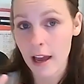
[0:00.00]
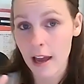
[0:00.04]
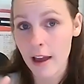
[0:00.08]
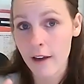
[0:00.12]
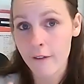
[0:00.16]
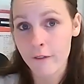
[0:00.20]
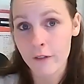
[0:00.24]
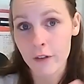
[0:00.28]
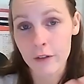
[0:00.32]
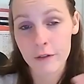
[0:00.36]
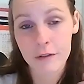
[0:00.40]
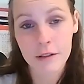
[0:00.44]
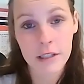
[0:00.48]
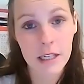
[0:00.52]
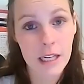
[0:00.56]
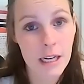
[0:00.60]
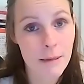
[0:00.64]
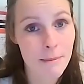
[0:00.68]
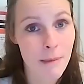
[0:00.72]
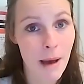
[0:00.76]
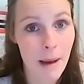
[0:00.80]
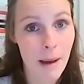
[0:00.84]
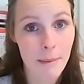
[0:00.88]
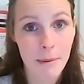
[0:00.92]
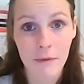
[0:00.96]
if you've seen a
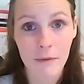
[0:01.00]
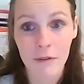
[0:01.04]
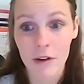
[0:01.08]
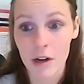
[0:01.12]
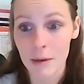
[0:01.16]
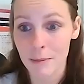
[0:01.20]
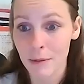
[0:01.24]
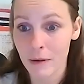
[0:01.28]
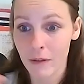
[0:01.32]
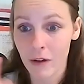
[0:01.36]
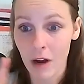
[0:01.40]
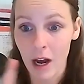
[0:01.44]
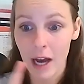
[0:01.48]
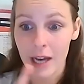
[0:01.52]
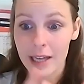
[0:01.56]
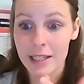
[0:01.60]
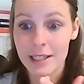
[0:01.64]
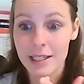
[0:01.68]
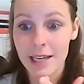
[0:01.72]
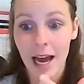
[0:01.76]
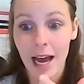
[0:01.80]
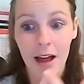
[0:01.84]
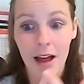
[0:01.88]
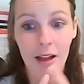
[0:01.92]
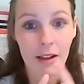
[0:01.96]
map of Europe, you've got
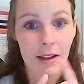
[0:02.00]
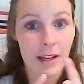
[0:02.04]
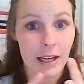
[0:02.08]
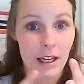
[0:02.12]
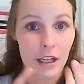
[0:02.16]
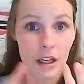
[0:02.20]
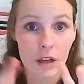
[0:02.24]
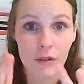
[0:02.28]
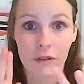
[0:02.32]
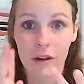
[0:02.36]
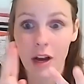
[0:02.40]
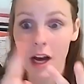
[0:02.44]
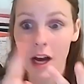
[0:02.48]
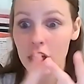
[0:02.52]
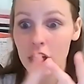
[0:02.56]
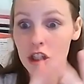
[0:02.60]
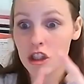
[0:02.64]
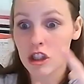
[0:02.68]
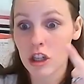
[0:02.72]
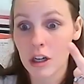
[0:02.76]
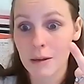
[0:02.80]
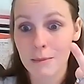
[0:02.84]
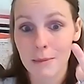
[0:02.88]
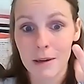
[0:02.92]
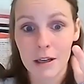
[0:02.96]
Italian, you've got
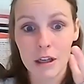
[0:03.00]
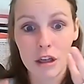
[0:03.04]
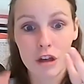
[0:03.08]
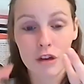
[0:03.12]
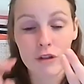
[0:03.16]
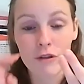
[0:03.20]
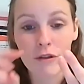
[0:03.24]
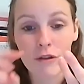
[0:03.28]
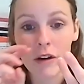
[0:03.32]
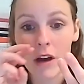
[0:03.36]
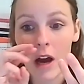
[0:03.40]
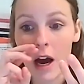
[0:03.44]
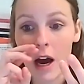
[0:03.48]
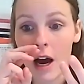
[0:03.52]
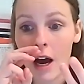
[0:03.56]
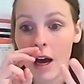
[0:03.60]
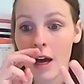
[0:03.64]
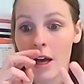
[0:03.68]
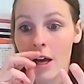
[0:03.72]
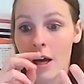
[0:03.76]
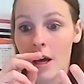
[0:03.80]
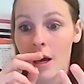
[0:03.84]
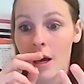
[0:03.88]
German, you've got